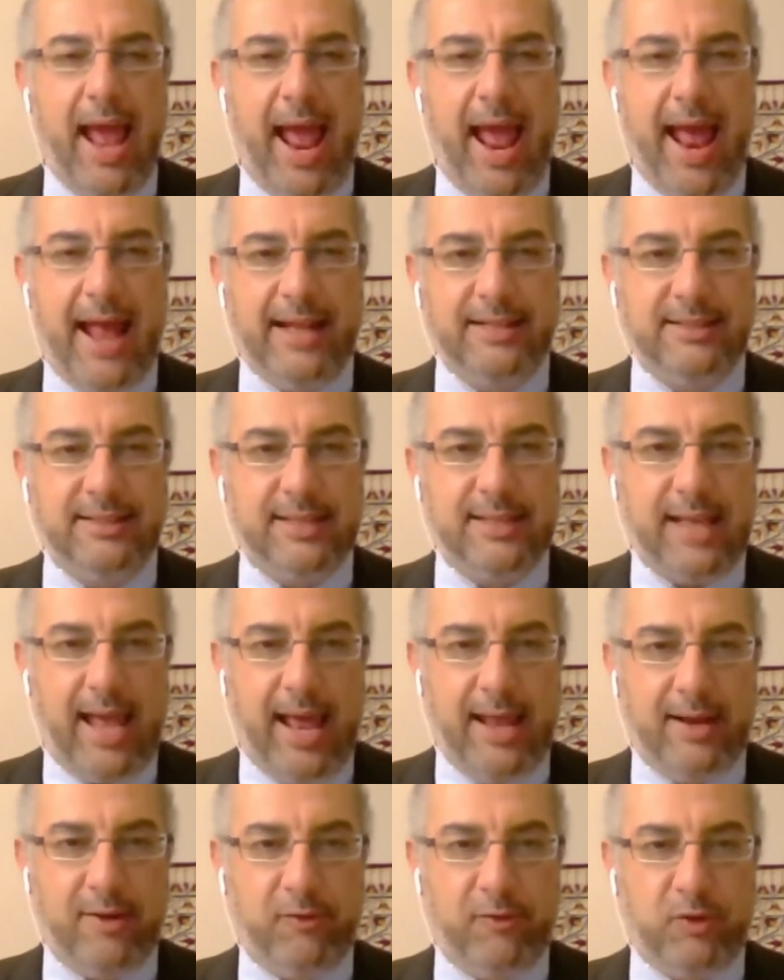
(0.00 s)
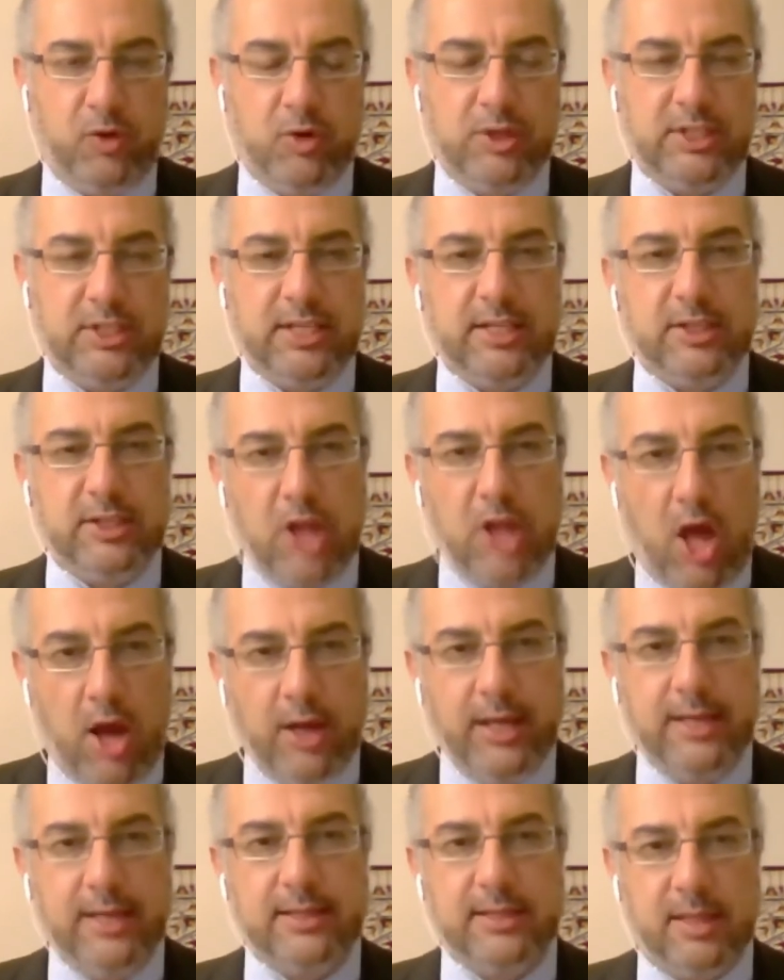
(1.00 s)
And of course, as
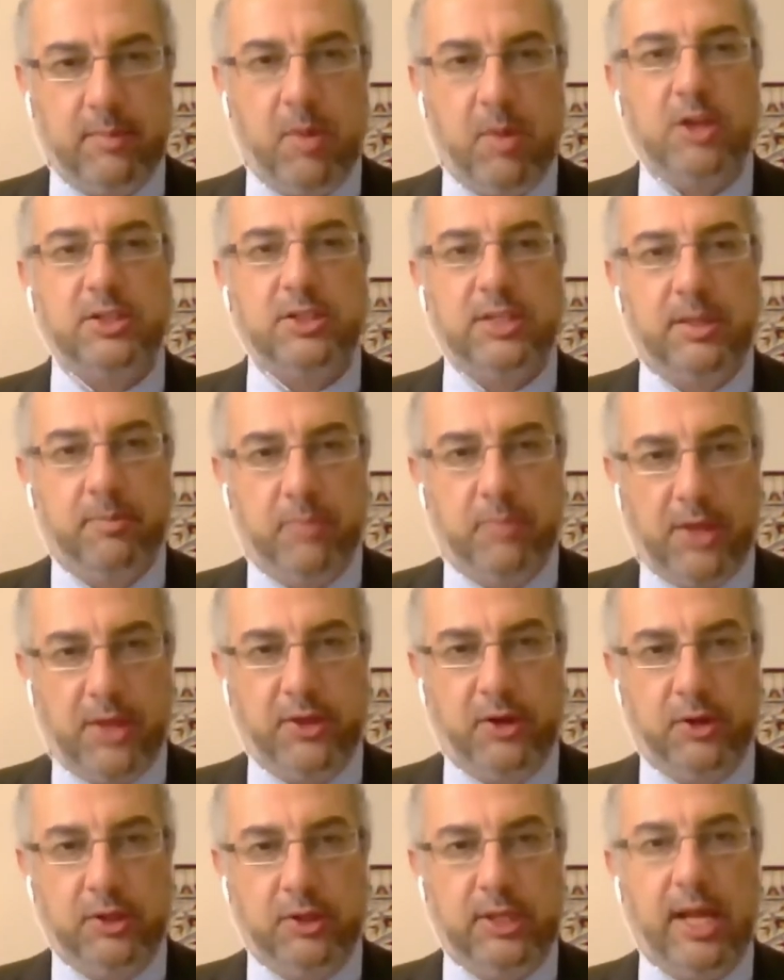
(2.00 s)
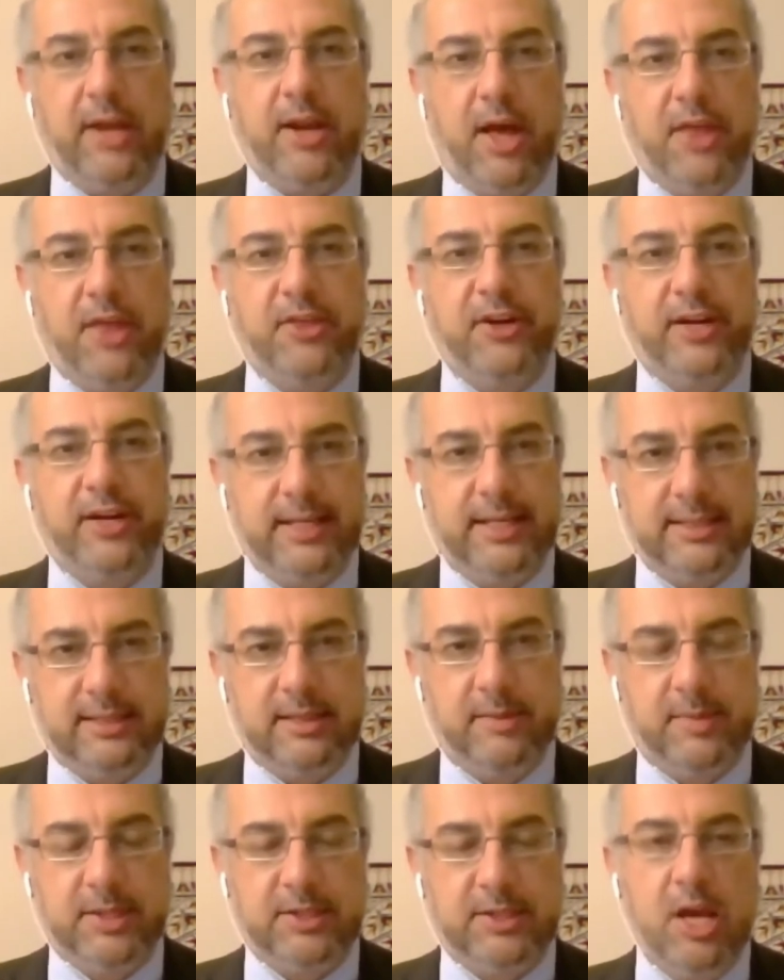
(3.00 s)
long as the Muslim Brotherhood and other
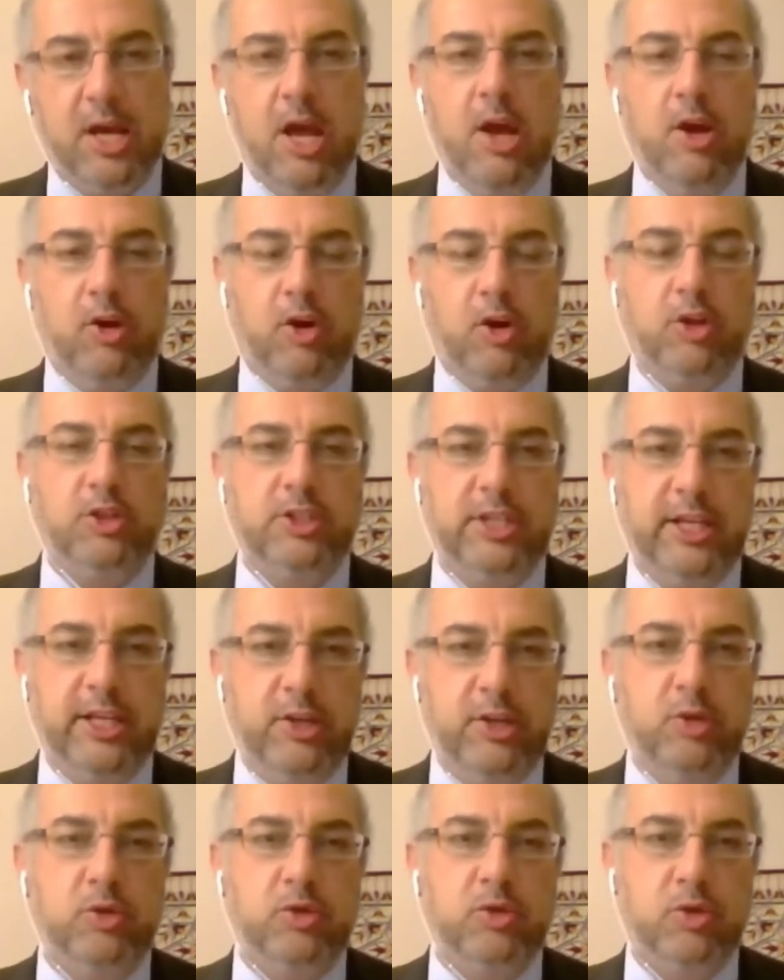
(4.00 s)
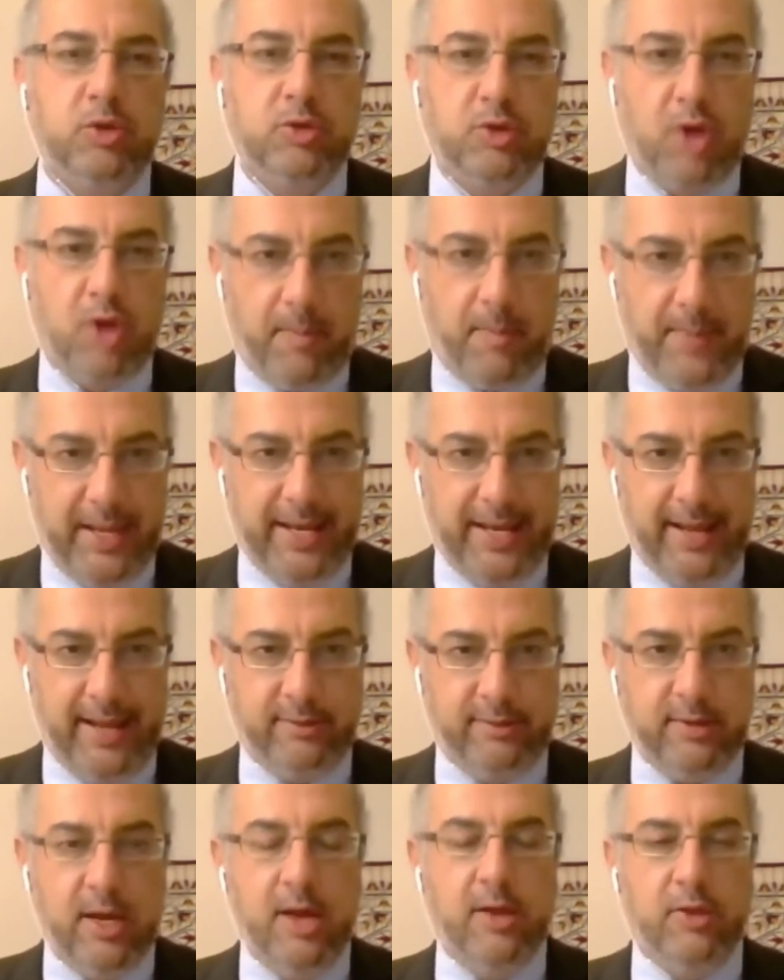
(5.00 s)
Islamists continue to
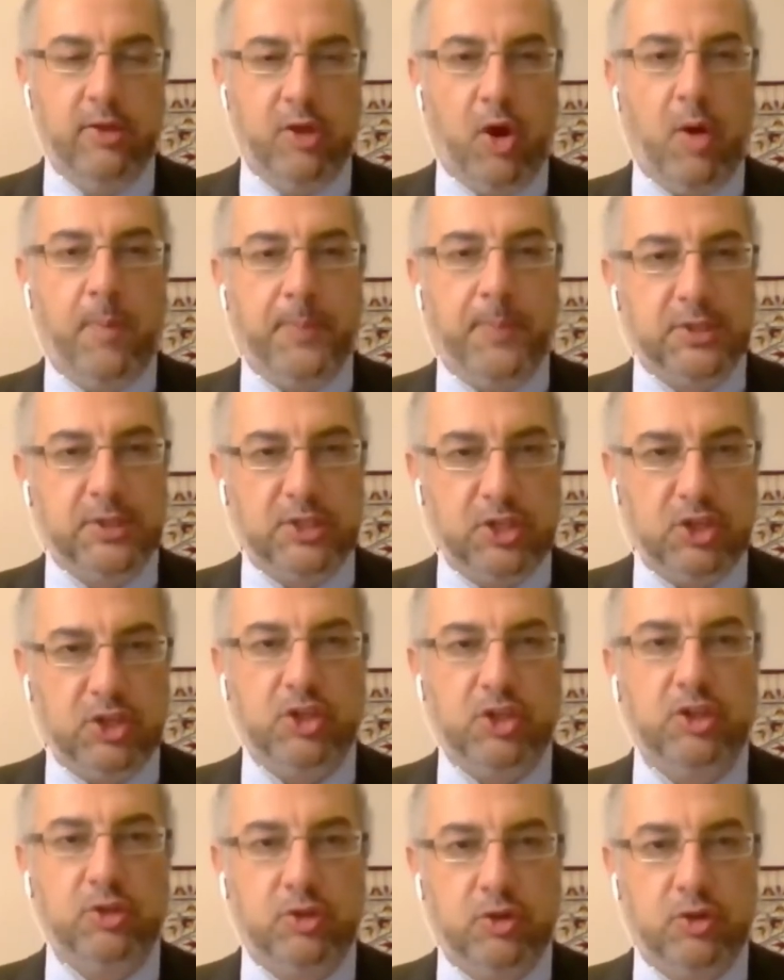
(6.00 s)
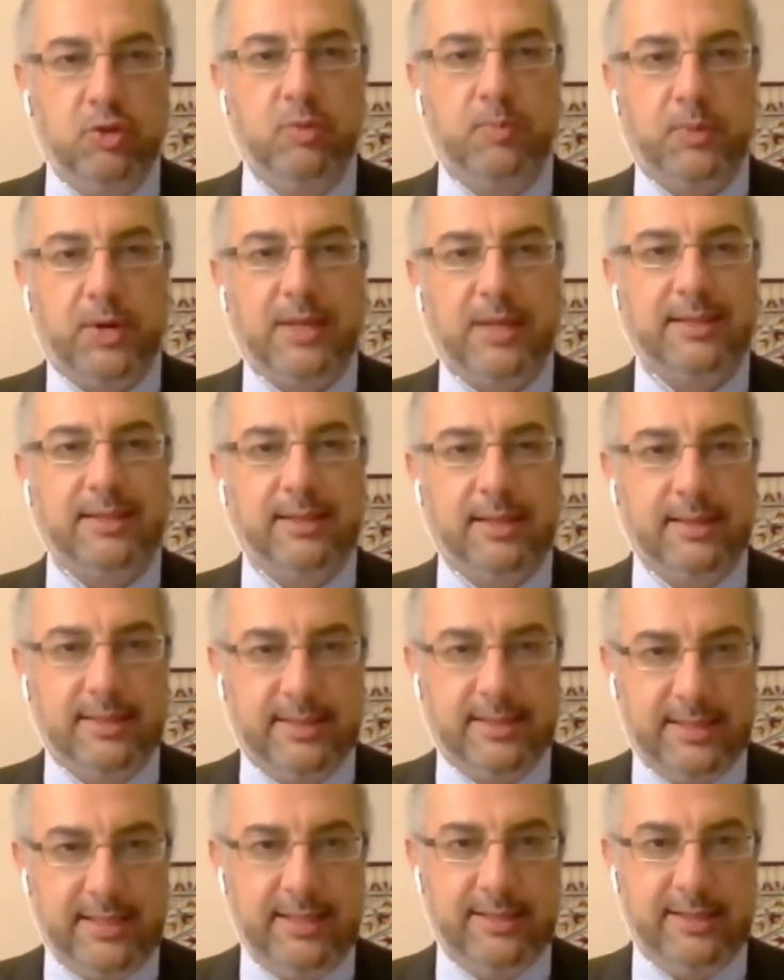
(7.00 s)
dominate the opposition to President
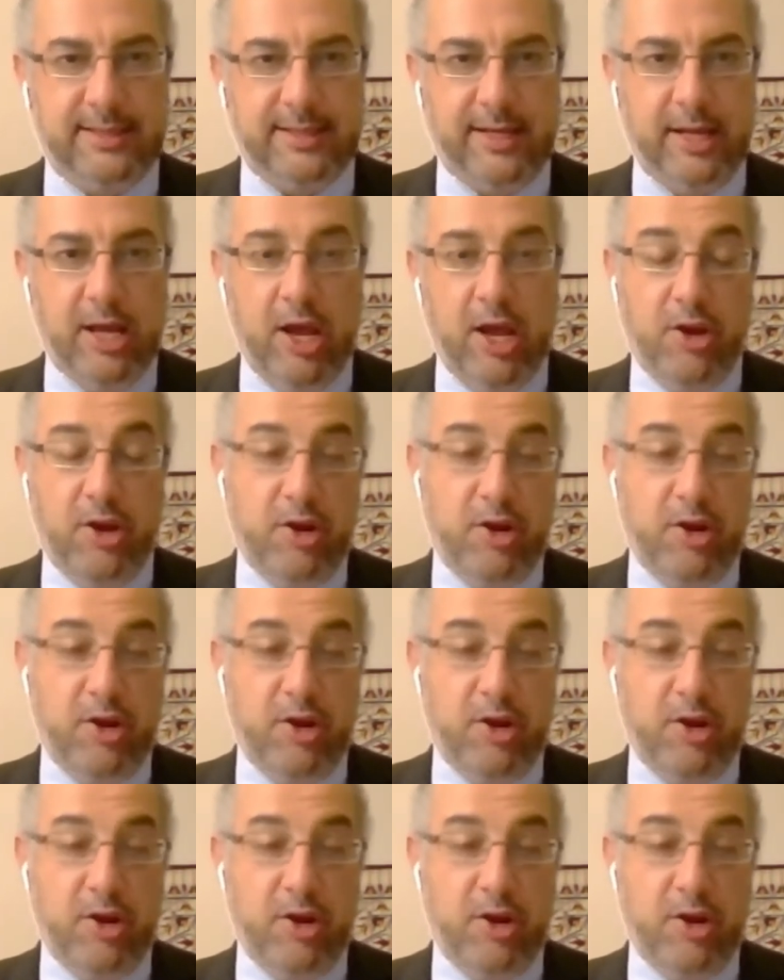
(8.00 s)
Sisi,